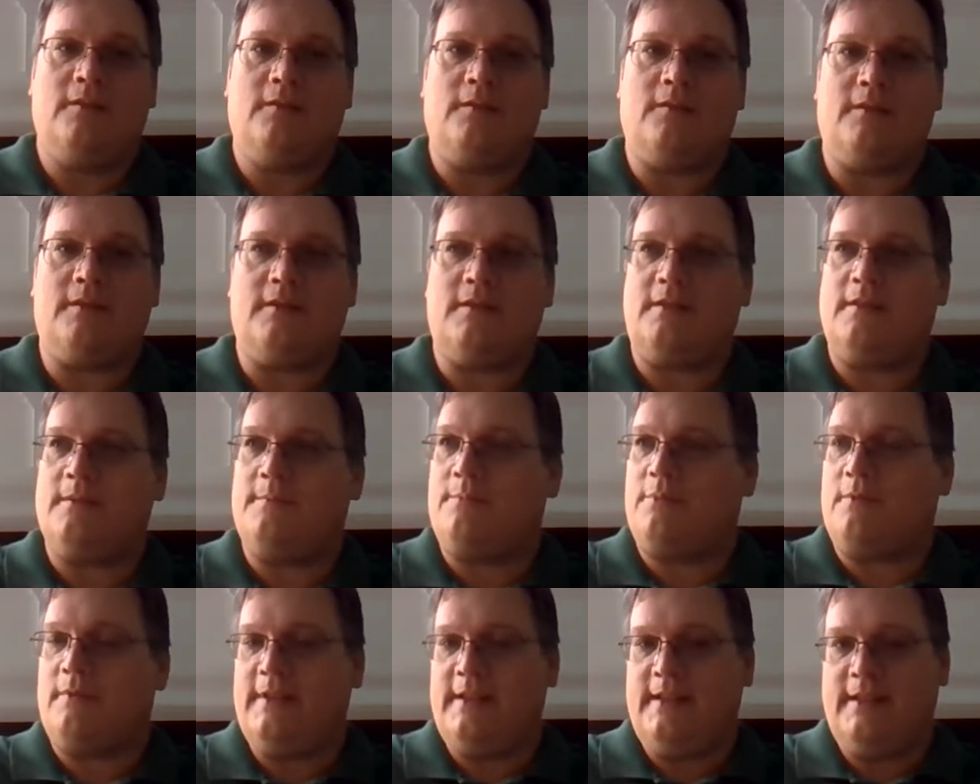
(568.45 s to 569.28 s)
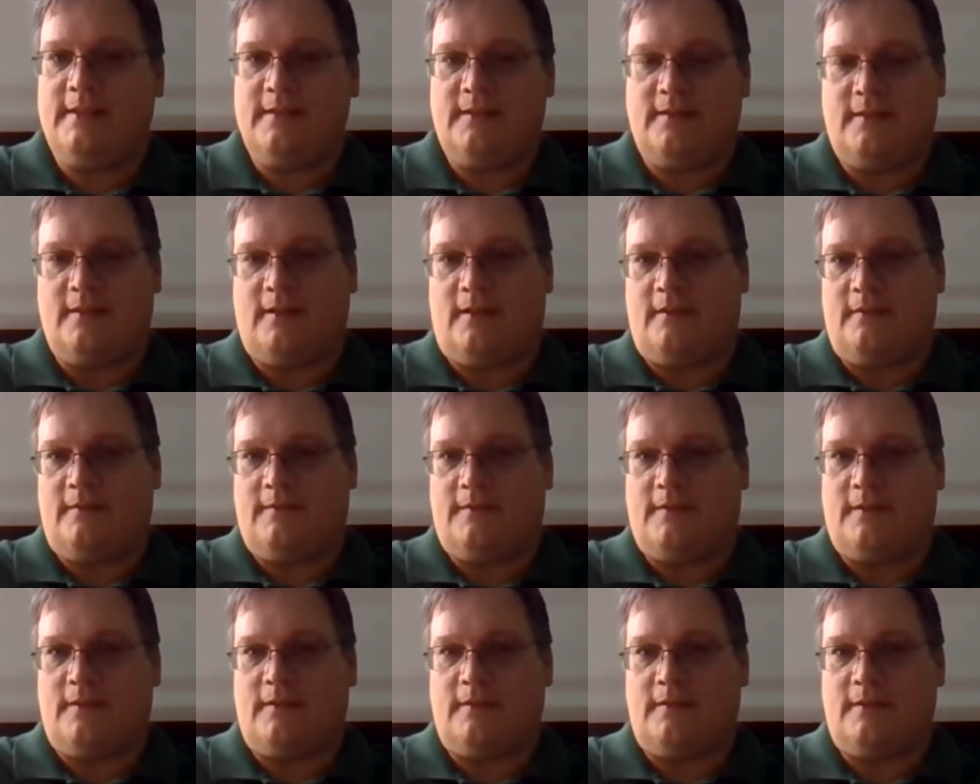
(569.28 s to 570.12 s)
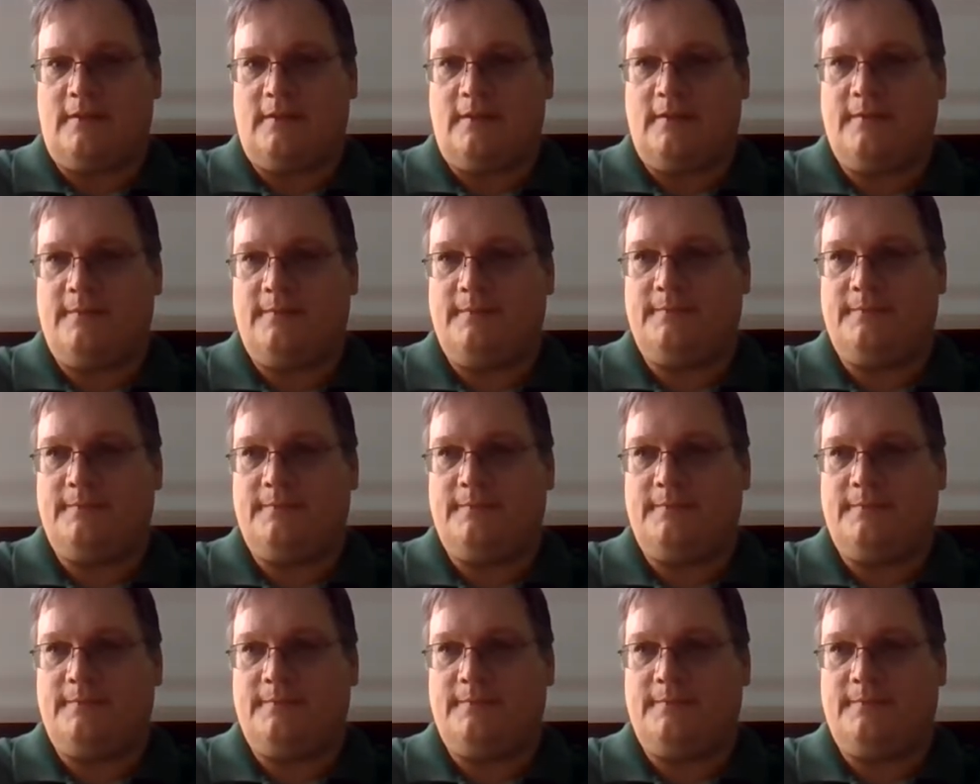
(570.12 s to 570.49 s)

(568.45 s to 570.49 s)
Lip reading: or does the breeze start first?